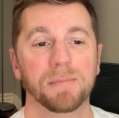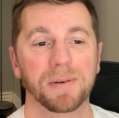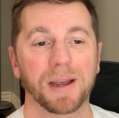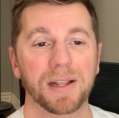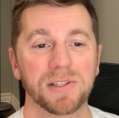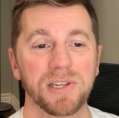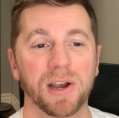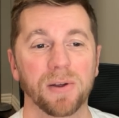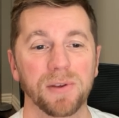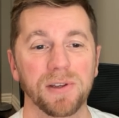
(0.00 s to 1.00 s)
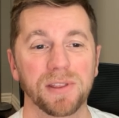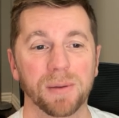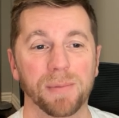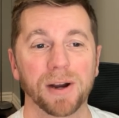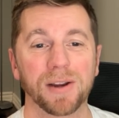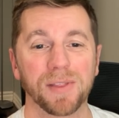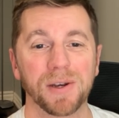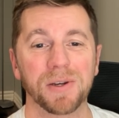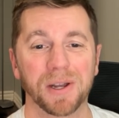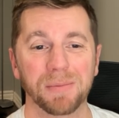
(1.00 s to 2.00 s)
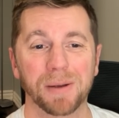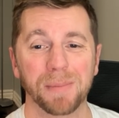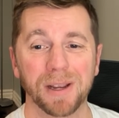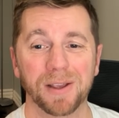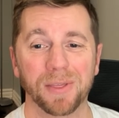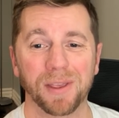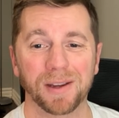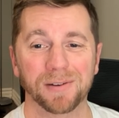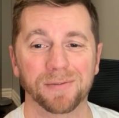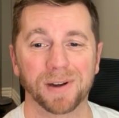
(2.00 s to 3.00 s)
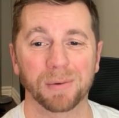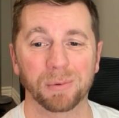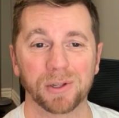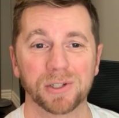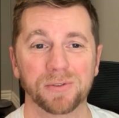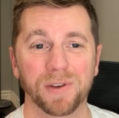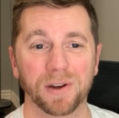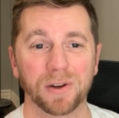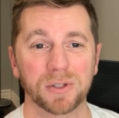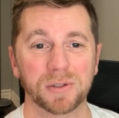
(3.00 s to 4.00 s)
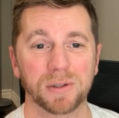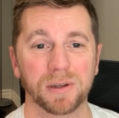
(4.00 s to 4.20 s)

I can see how the monk and the nun might make you think of religious figures.